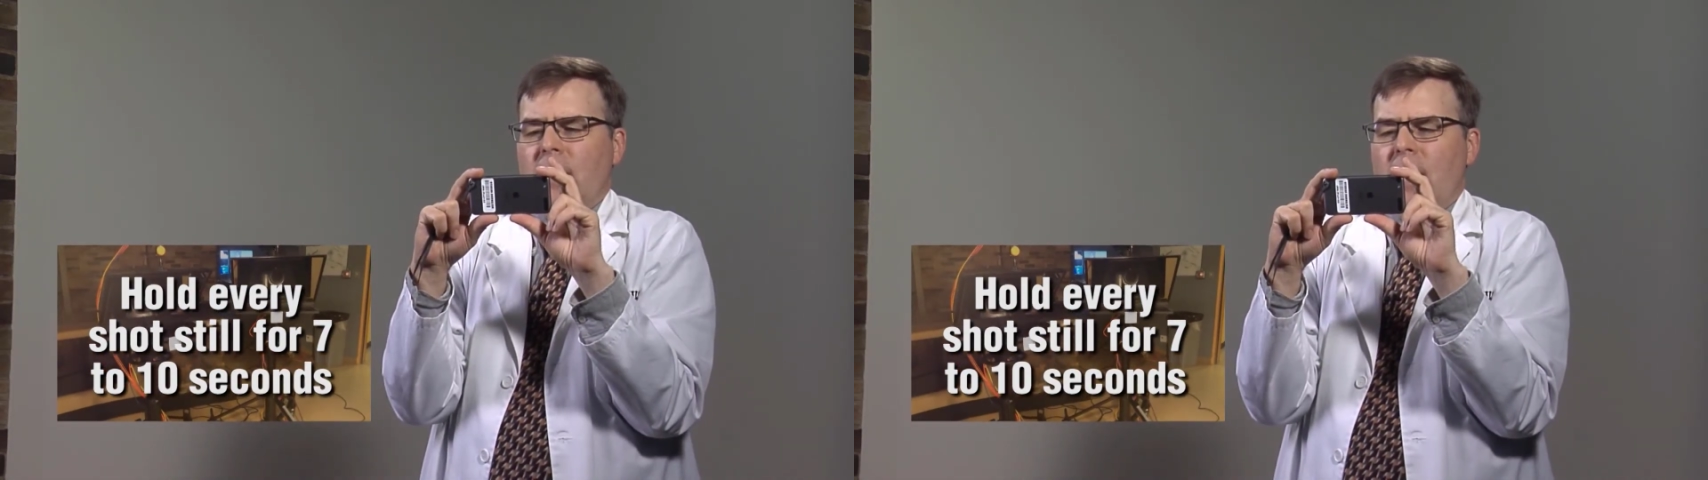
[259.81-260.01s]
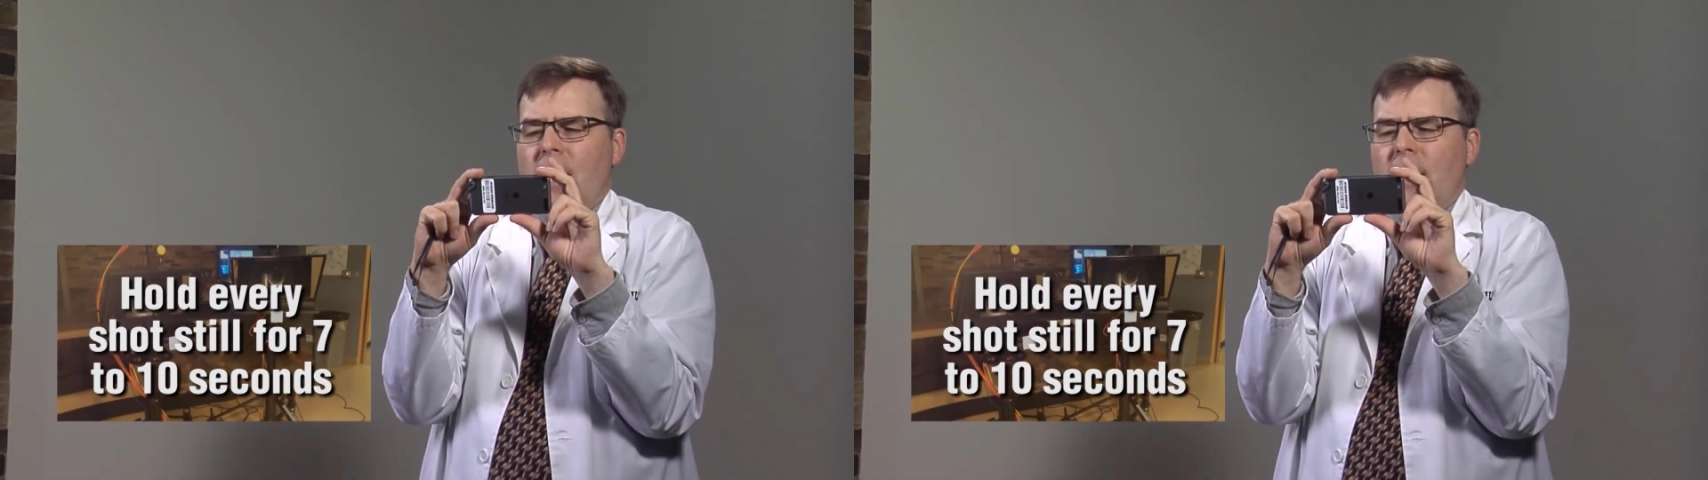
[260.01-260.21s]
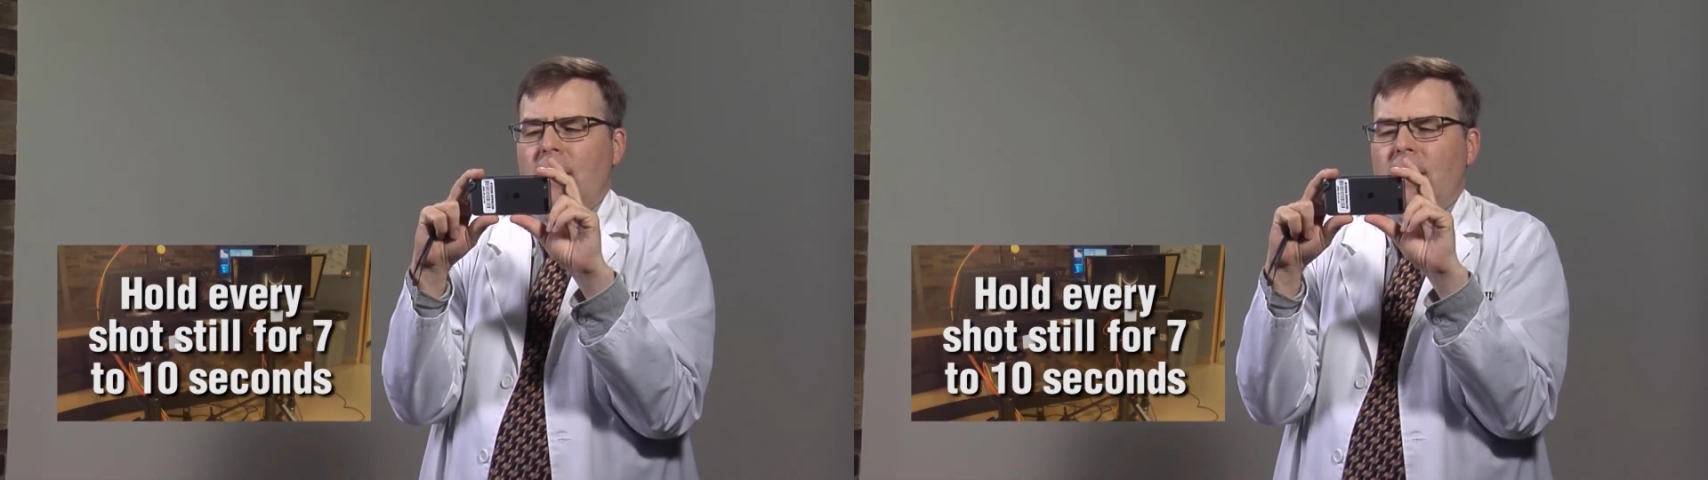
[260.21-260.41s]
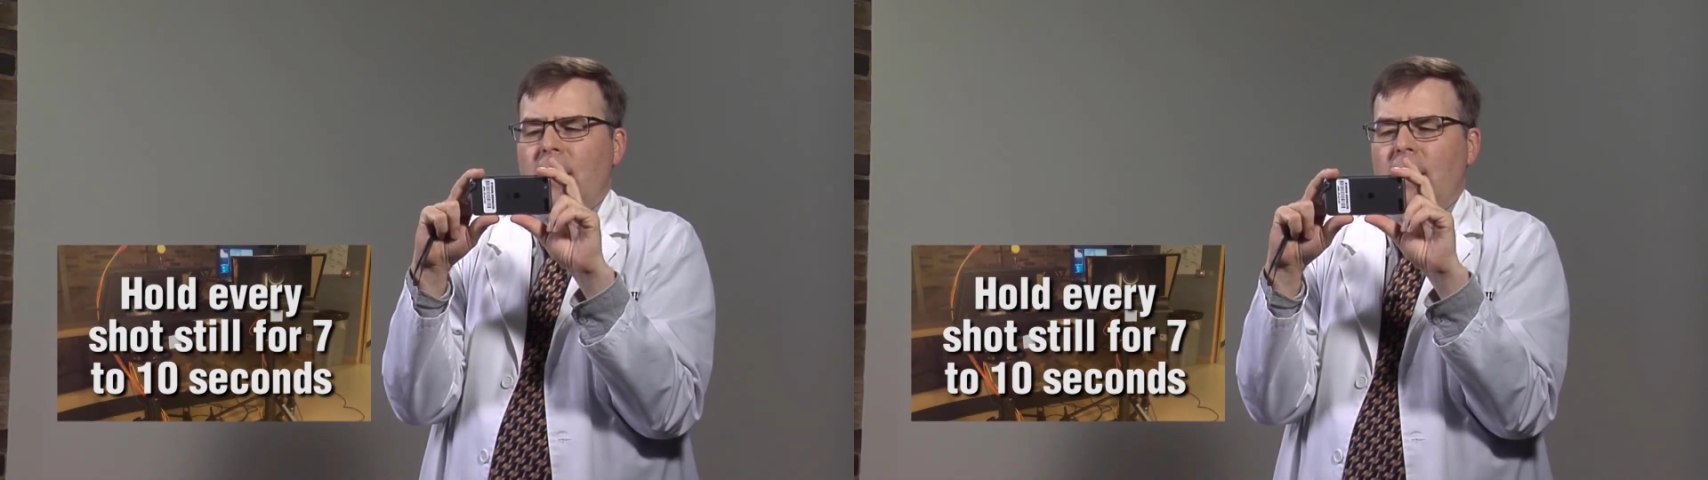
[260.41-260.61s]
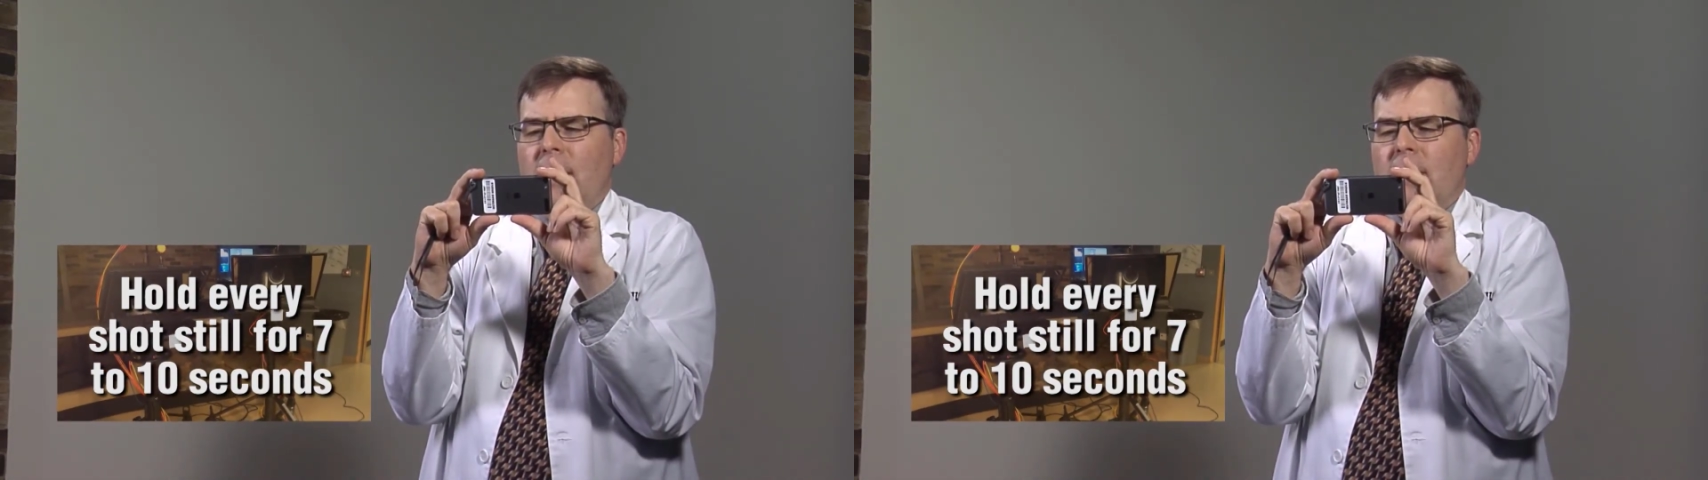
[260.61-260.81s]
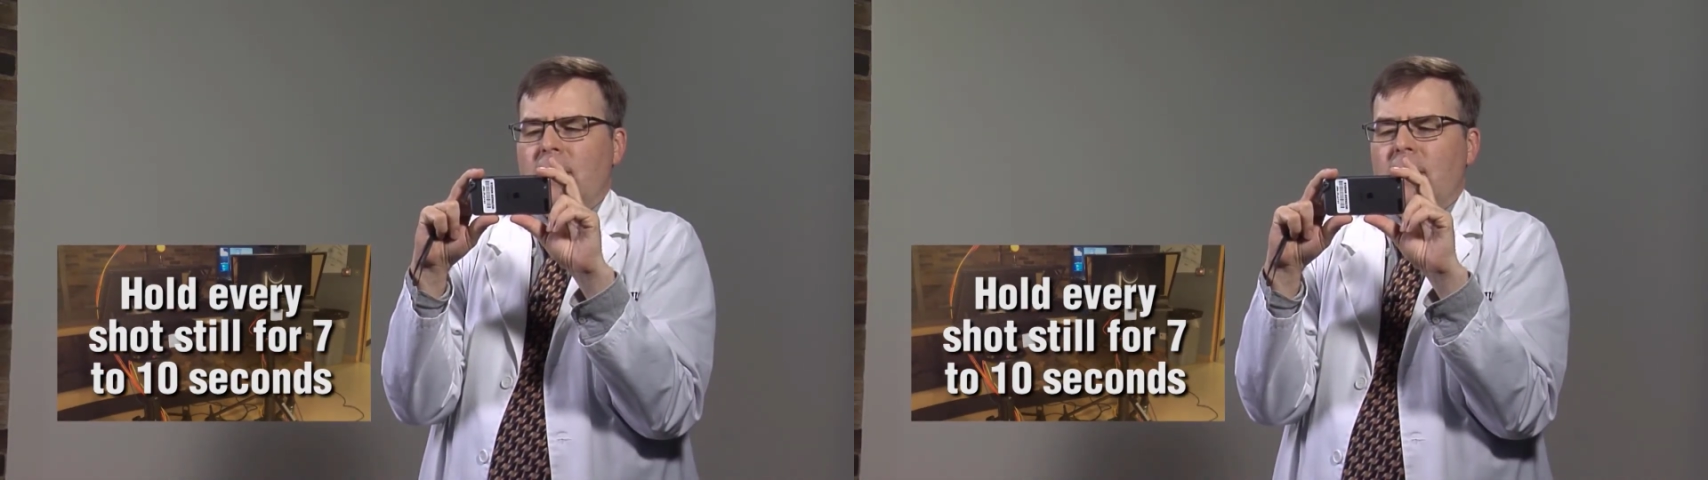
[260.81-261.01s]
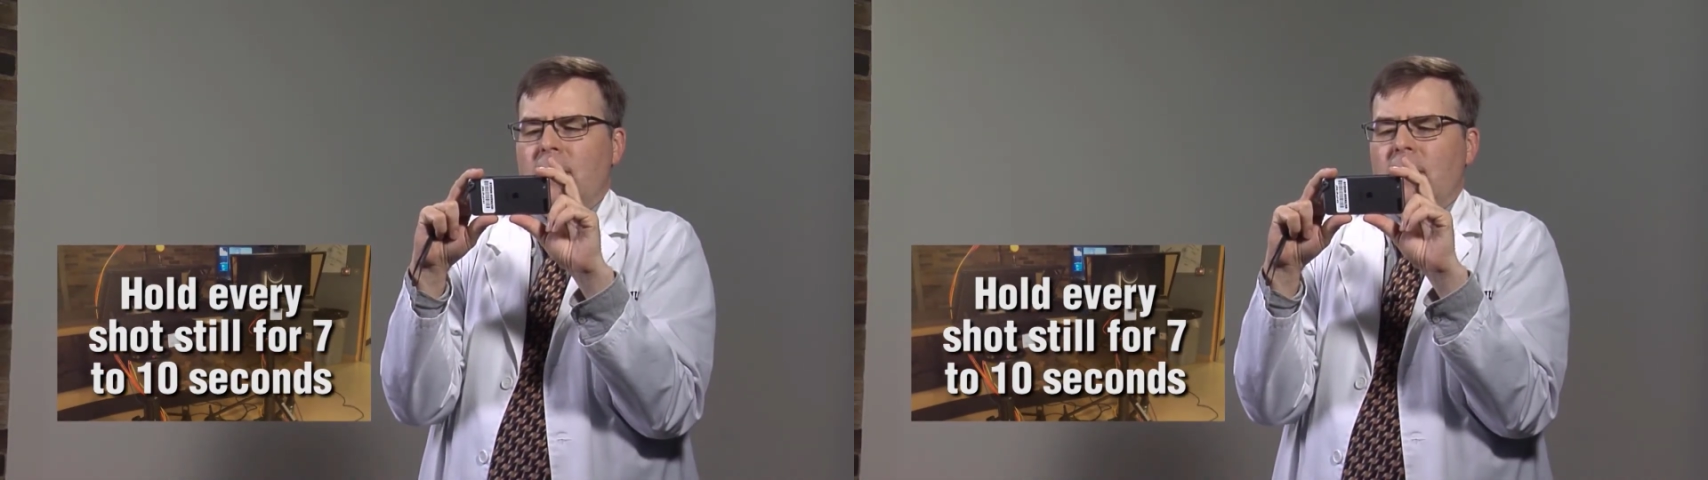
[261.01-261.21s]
9, 8.